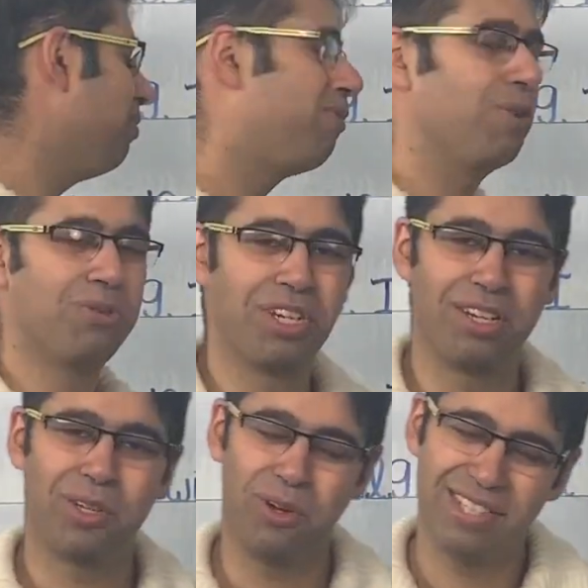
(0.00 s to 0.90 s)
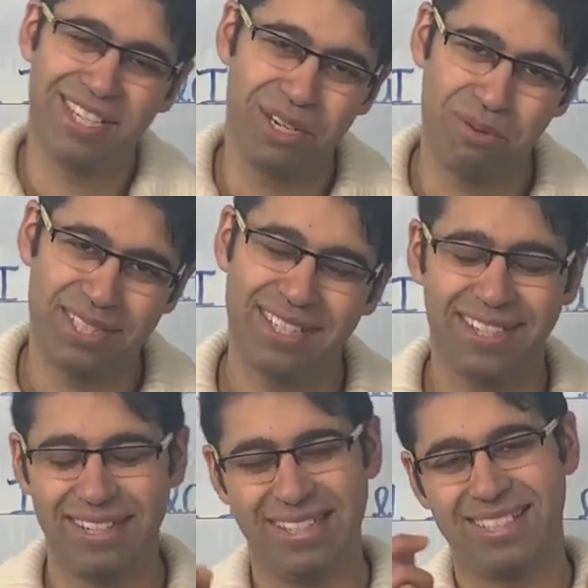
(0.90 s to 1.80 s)
future continuous.
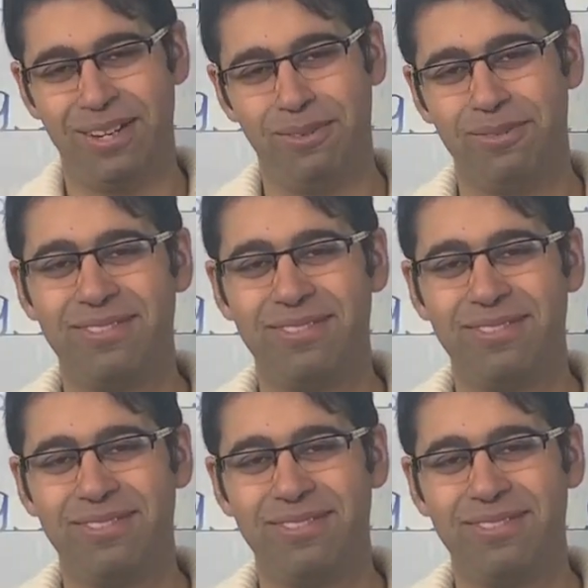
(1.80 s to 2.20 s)
Let's go.